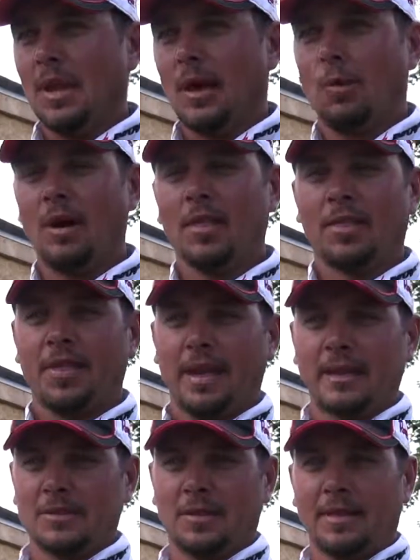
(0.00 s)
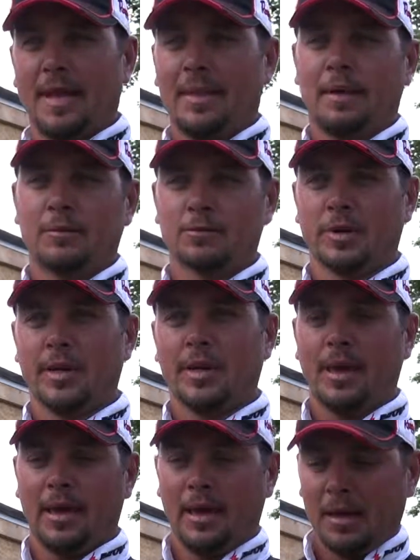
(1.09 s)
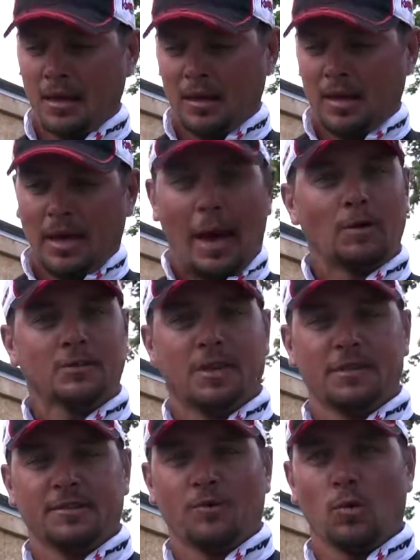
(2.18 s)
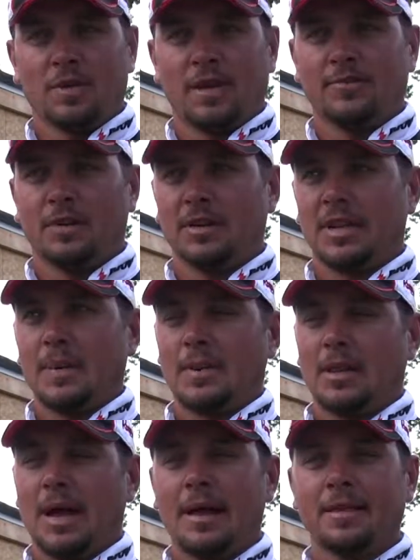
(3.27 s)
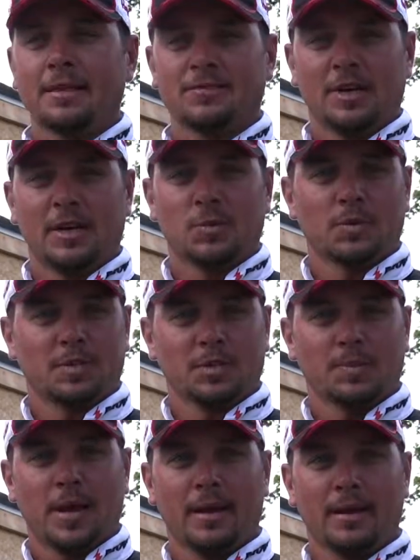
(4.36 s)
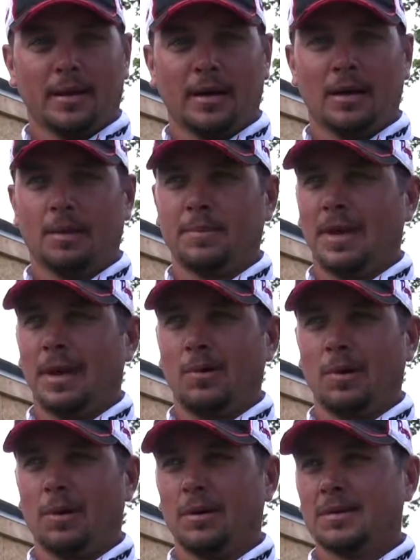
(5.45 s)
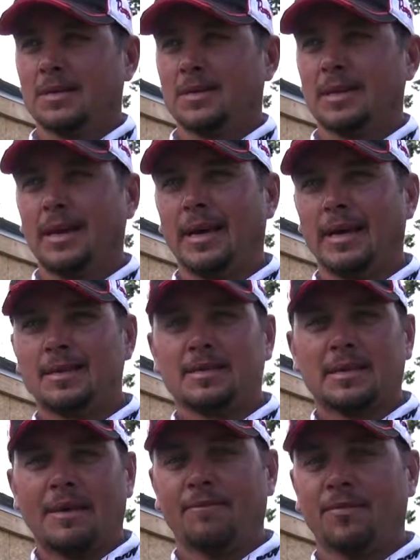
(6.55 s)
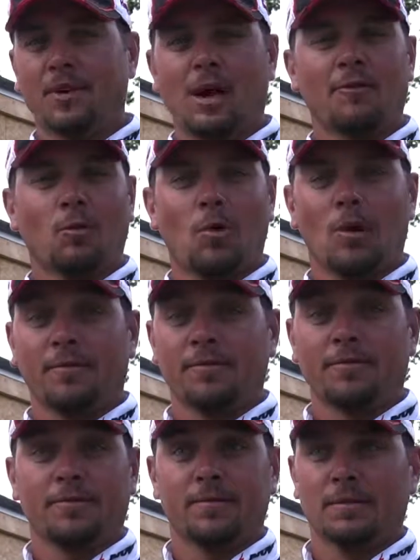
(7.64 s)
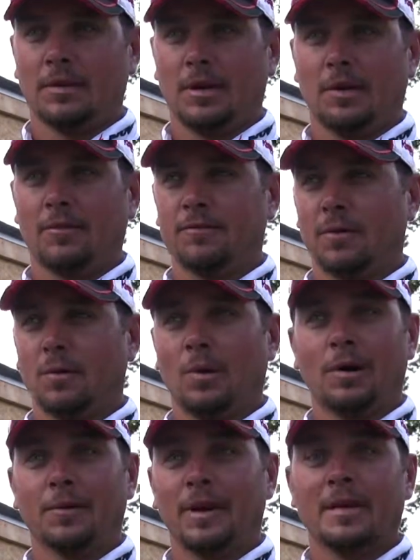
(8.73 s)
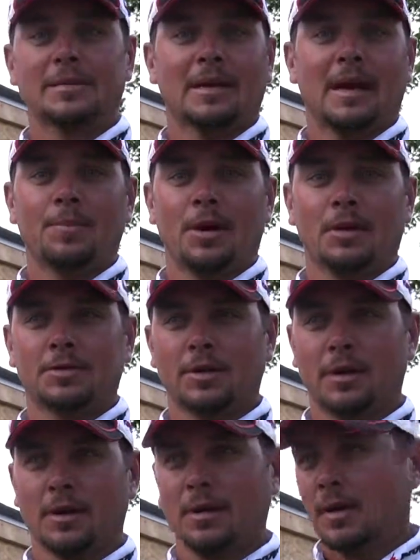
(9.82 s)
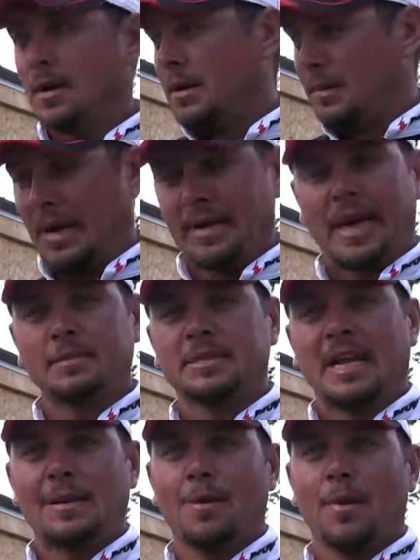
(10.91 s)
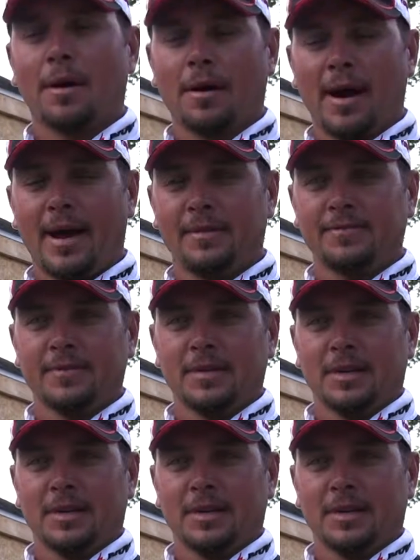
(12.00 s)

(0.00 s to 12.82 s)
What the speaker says: And one of the things on that was really key, I was fishing 14 foot deep, and a lot of these fish were suspended up. They were 6, 7 foot off the water. You know, for what reason, I'm not sure. But I kept seeing them on my graph,